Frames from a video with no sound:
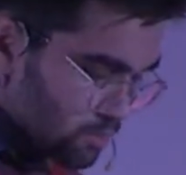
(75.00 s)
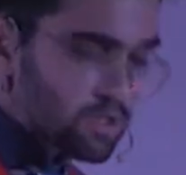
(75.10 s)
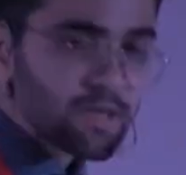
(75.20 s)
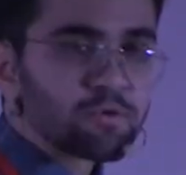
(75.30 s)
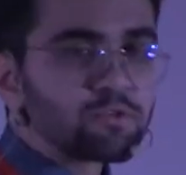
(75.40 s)

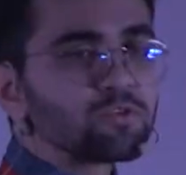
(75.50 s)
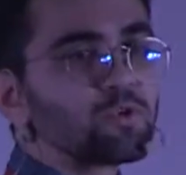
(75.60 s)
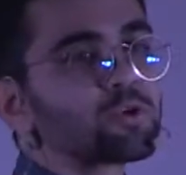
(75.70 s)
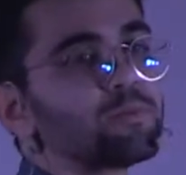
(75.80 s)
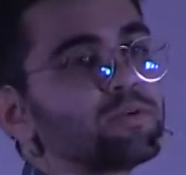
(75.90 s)
Today I'm going to
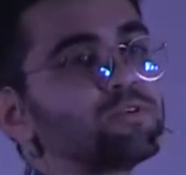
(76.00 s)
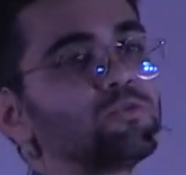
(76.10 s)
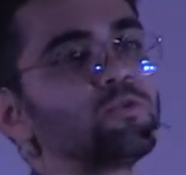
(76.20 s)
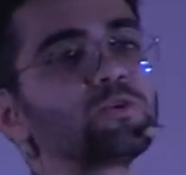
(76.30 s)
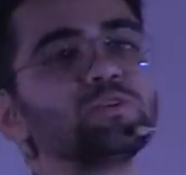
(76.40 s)
talk about
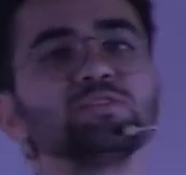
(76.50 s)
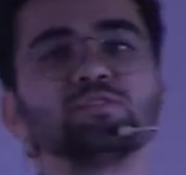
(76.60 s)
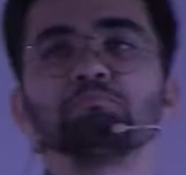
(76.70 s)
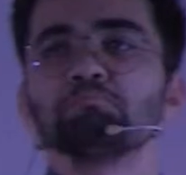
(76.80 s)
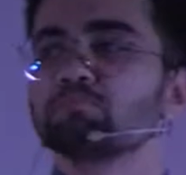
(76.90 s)
an
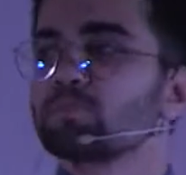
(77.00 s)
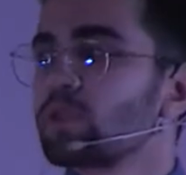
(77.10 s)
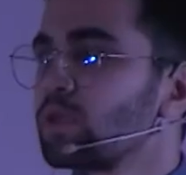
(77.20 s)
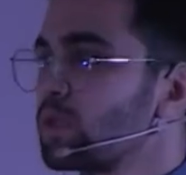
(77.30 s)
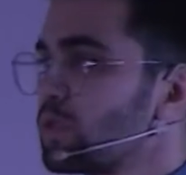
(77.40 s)
organism.
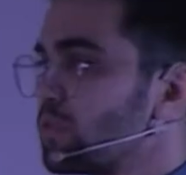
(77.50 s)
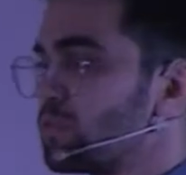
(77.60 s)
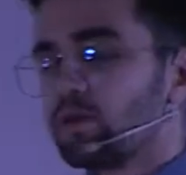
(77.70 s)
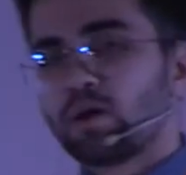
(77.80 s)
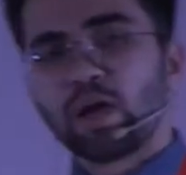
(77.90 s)

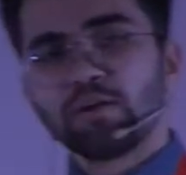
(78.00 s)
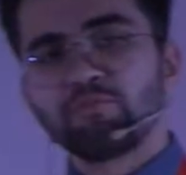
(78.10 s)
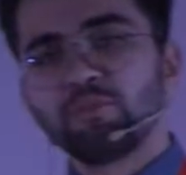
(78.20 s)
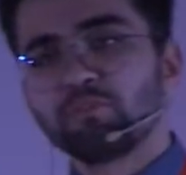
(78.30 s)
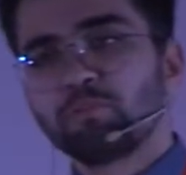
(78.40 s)
I
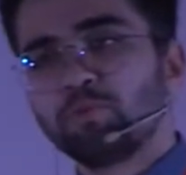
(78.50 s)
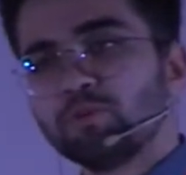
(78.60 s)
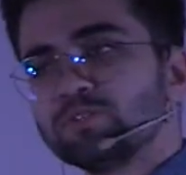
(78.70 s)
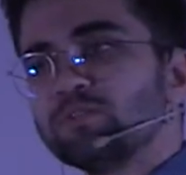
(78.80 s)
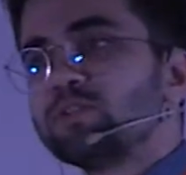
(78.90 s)
have lived
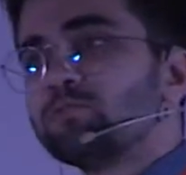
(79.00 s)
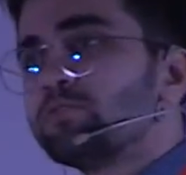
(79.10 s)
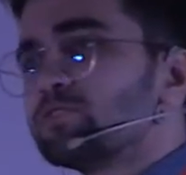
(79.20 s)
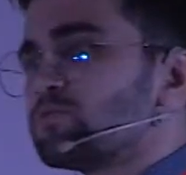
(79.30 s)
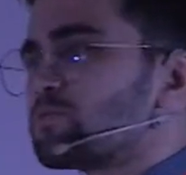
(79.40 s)
personally
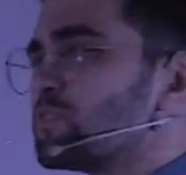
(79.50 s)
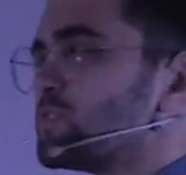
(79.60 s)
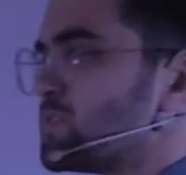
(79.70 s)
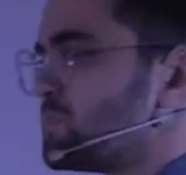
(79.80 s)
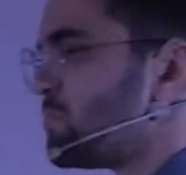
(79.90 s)
with this
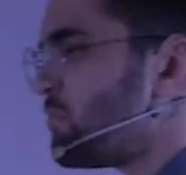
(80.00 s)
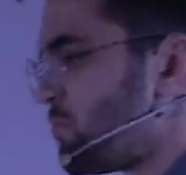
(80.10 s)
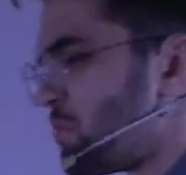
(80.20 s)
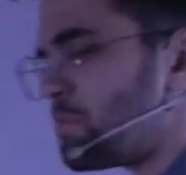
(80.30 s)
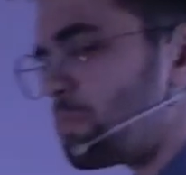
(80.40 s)
organism
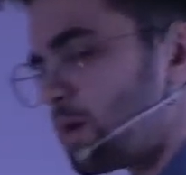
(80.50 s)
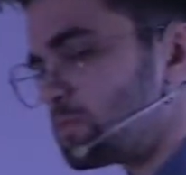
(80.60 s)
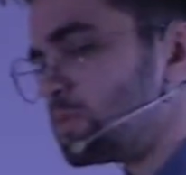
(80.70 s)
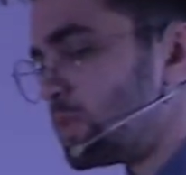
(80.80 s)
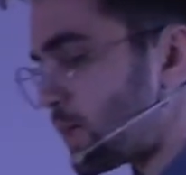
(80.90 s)
for
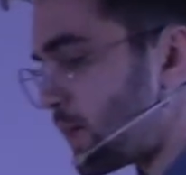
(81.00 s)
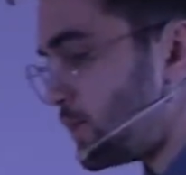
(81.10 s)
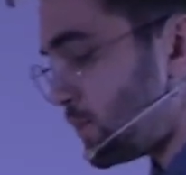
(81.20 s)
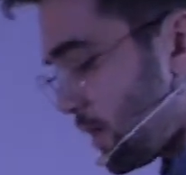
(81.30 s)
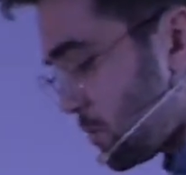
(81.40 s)
about a
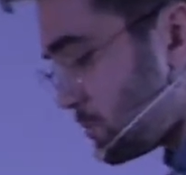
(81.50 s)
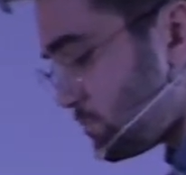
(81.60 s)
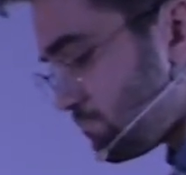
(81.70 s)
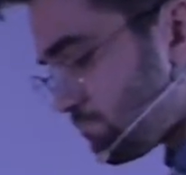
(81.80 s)
decade now.